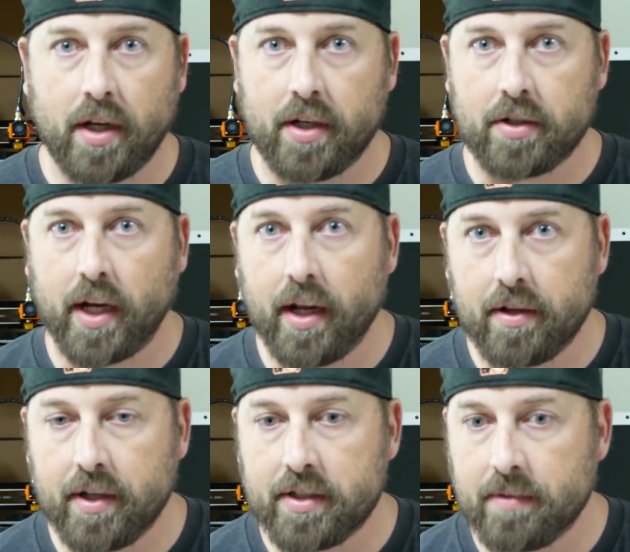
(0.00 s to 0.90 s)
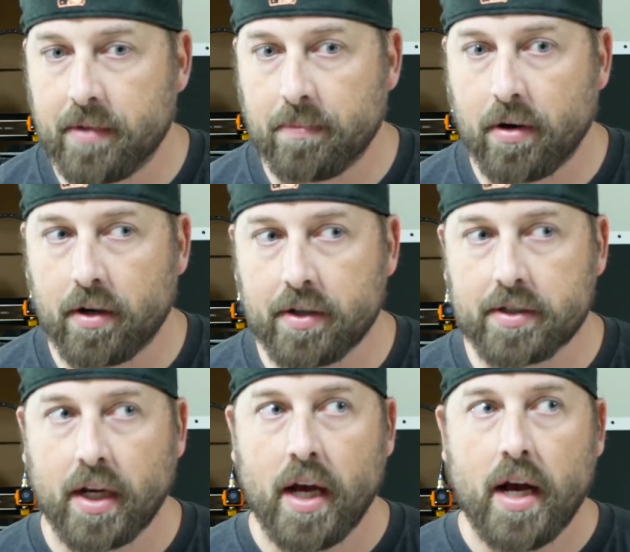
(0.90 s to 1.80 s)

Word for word: and Kalyn and Tim being partners,